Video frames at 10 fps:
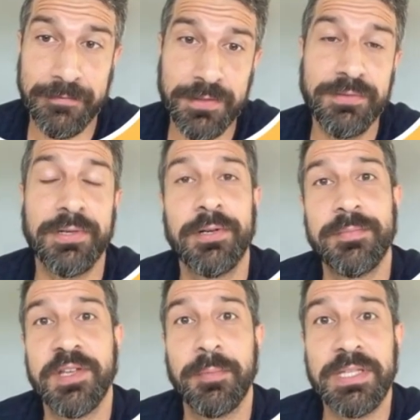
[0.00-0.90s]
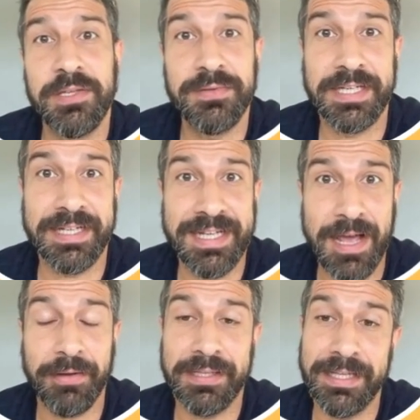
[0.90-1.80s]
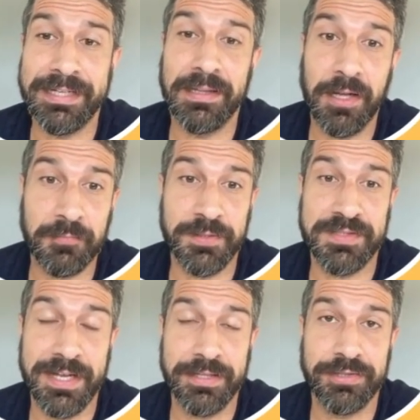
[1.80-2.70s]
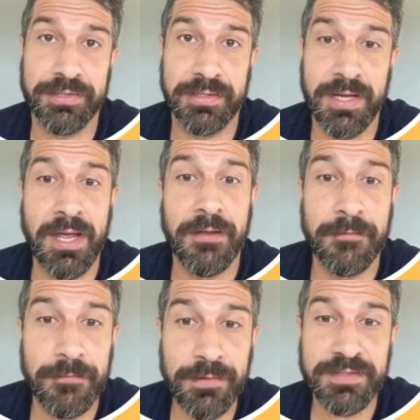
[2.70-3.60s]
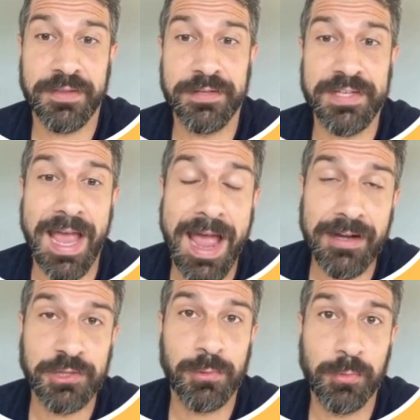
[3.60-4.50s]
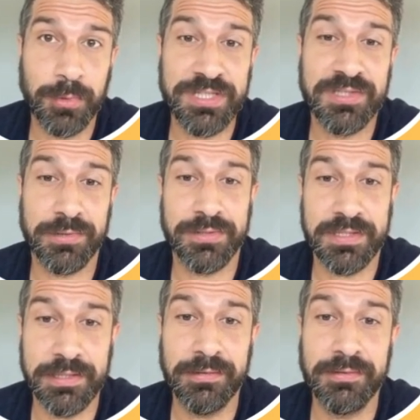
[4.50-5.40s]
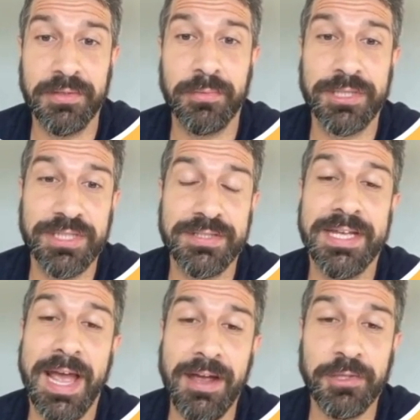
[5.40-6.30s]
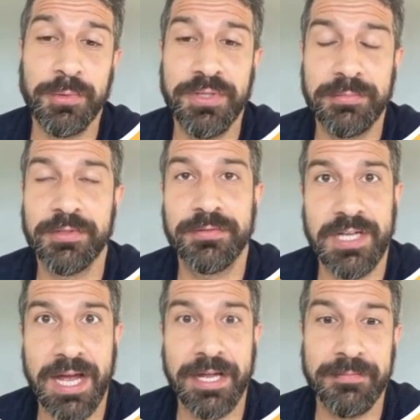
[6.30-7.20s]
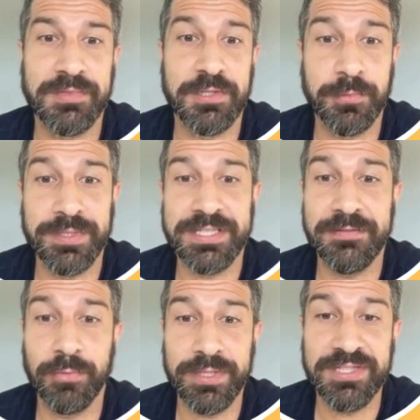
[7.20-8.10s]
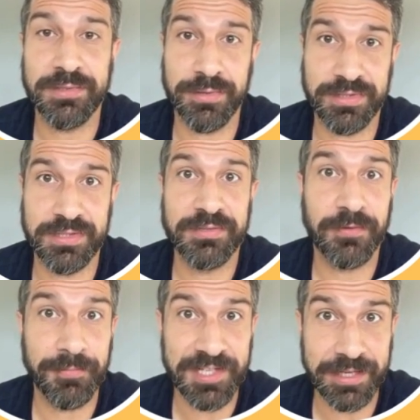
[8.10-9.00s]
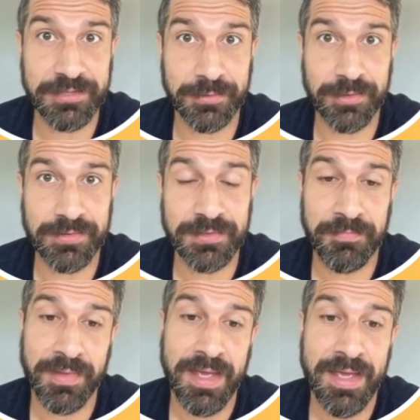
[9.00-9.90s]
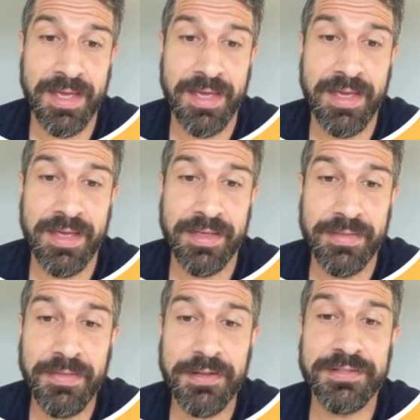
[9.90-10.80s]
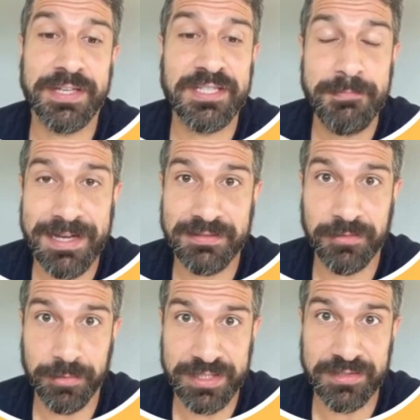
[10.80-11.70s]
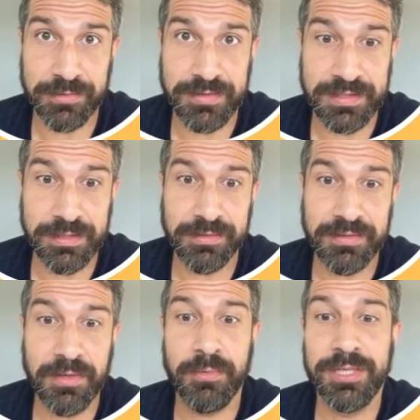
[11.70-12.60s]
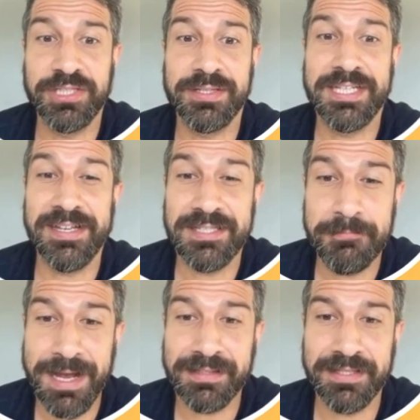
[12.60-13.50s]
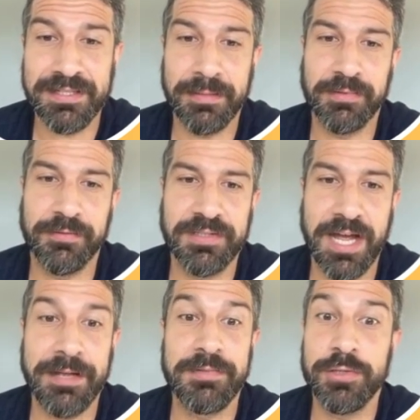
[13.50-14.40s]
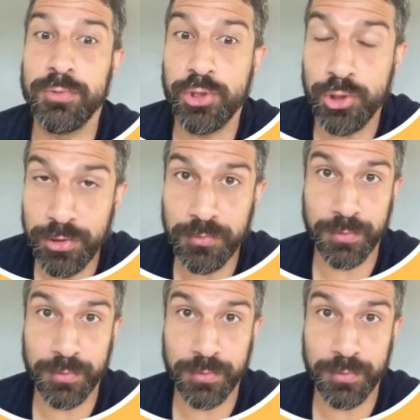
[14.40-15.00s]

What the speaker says: a few terms I'll be using to calculate luck percentage. First, there's actual resource yield, which is the actual number of times you receive resources from dice rolls. Then there's expected resource yield, which is the expected number of times you should